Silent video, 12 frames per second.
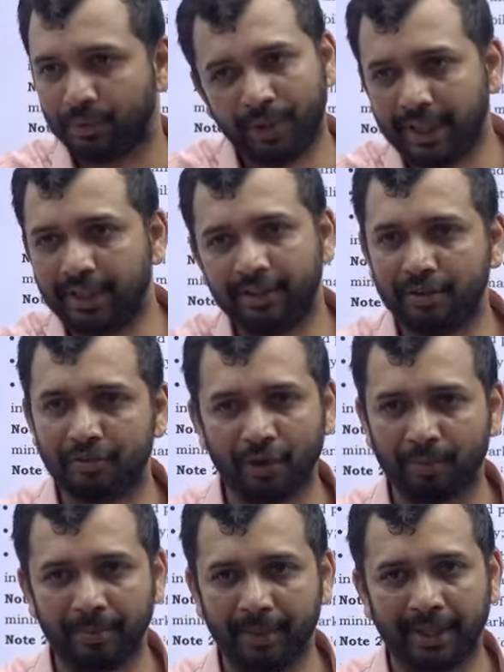Very easy for
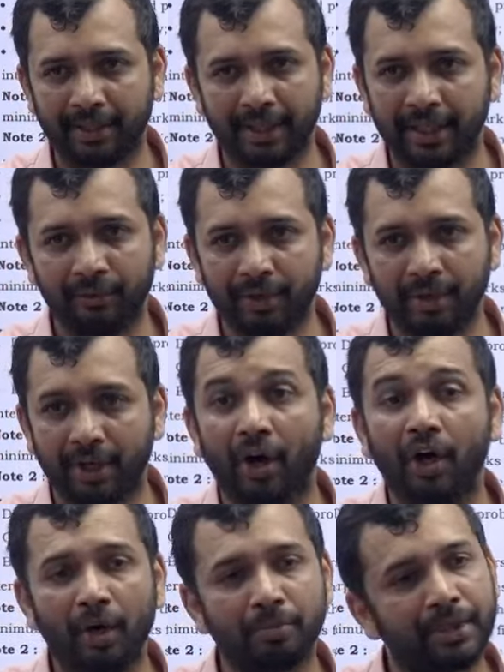me, because giving
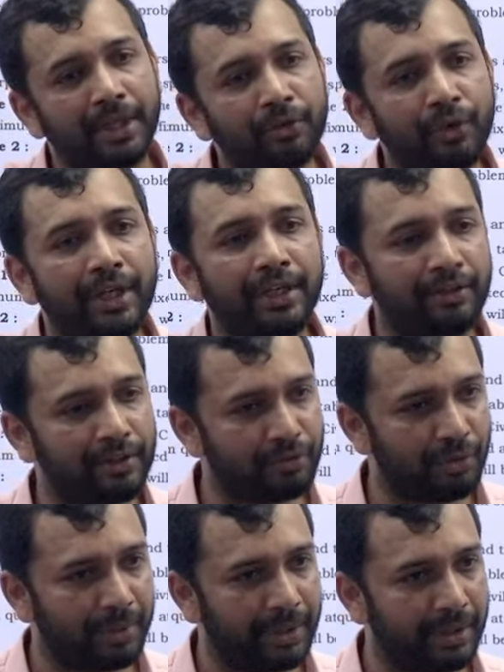wrong option is very easy
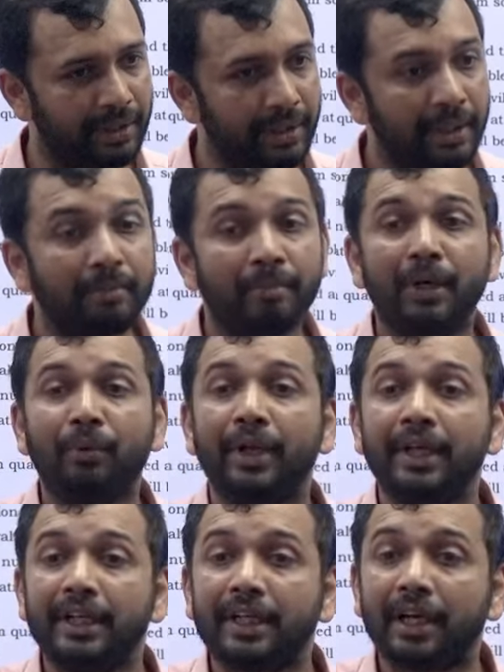for me. But
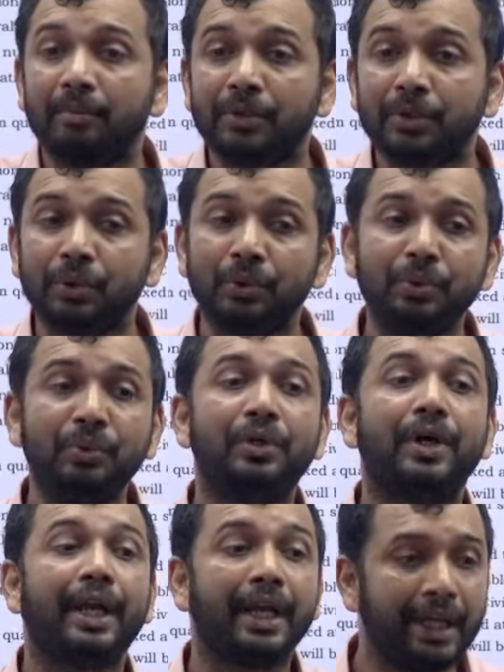when it comes to
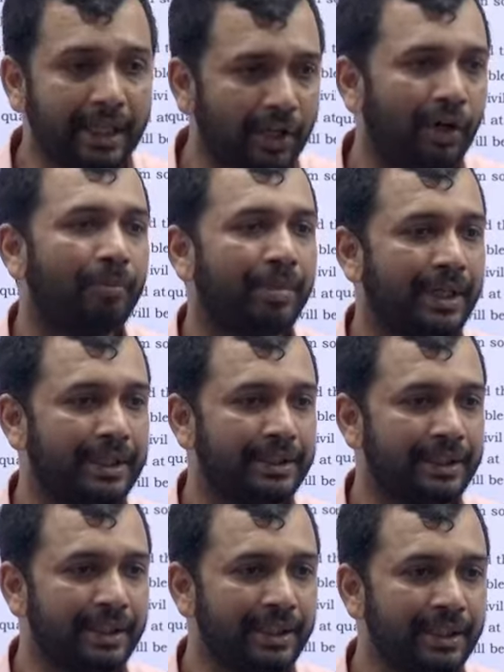reading
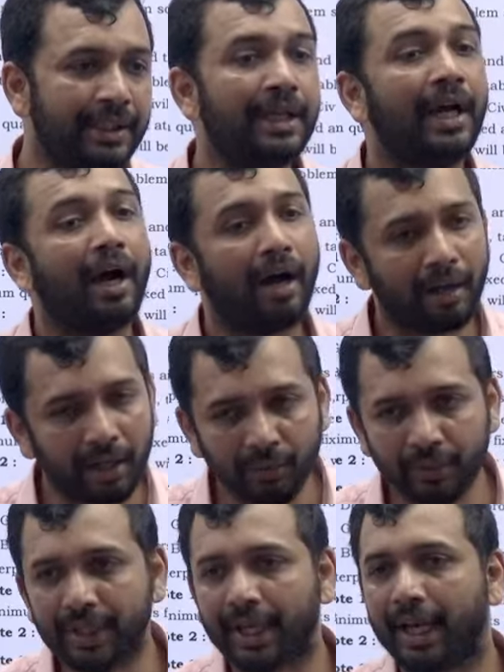comprehension, along
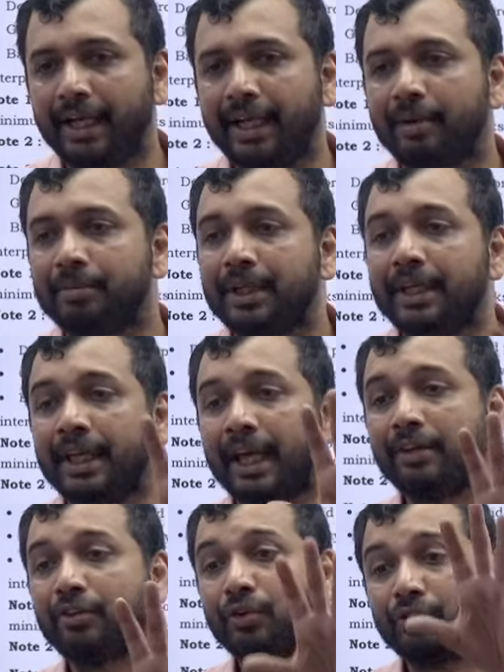with the right option, he
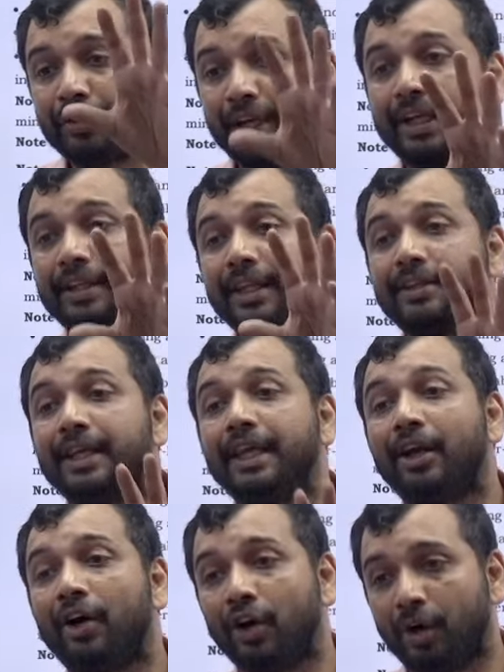has to set the three
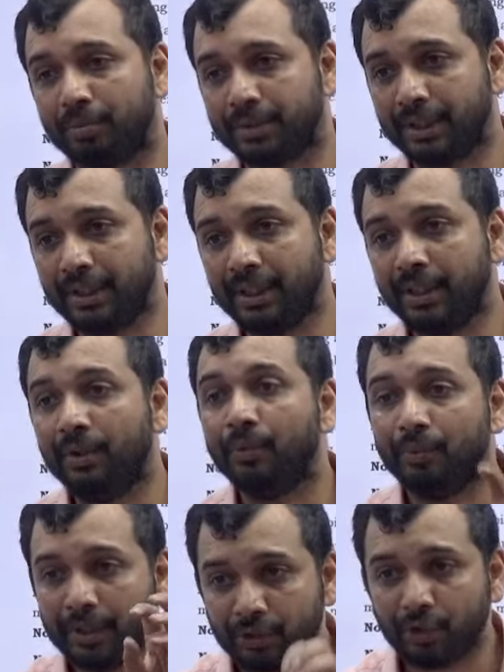wrong option,
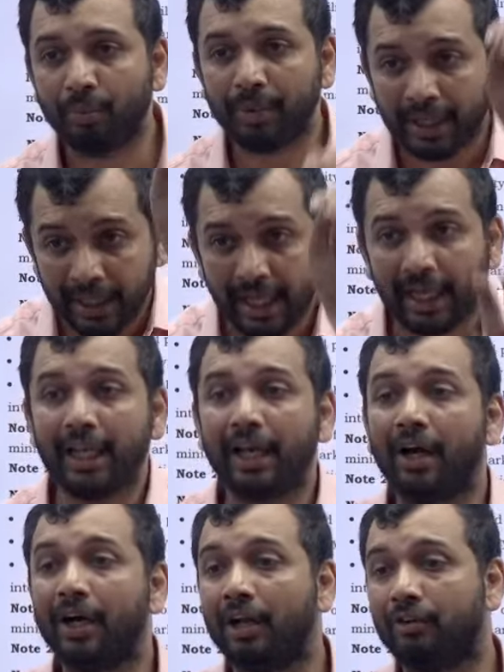which should be clearly
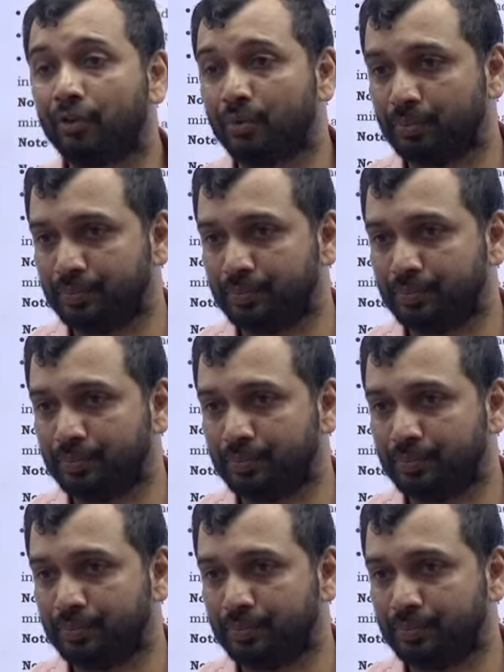wrong also.